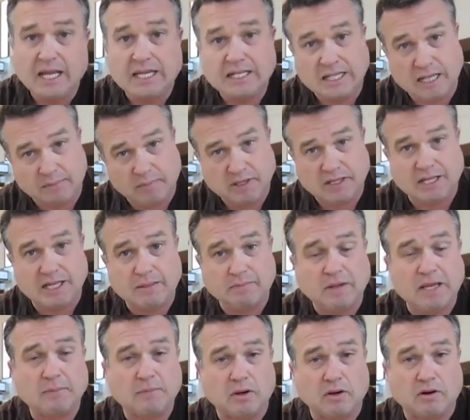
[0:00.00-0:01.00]
Typically,
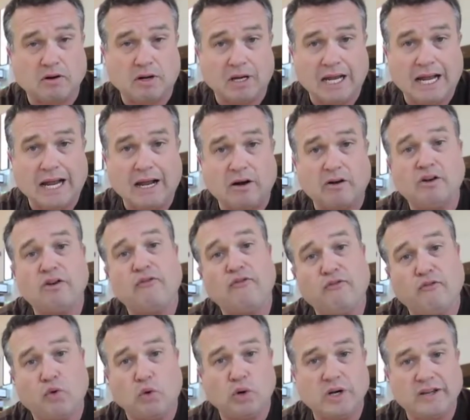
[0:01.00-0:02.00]
people are allowed
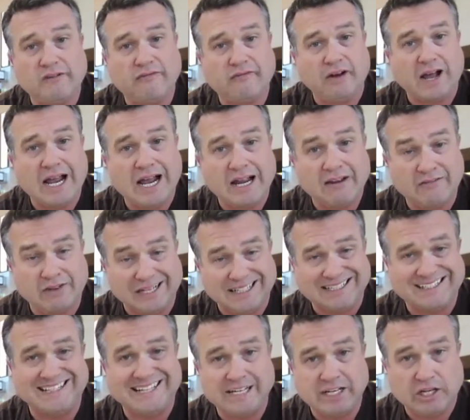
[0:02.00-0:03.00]
45
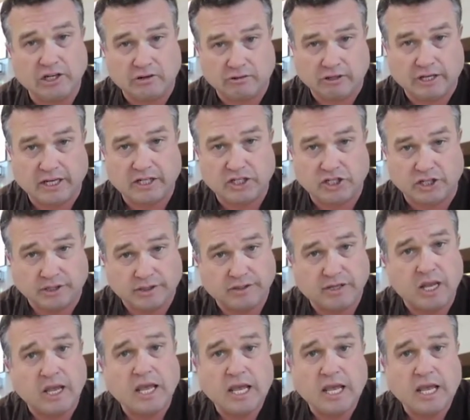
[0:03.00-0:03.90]
linear inches.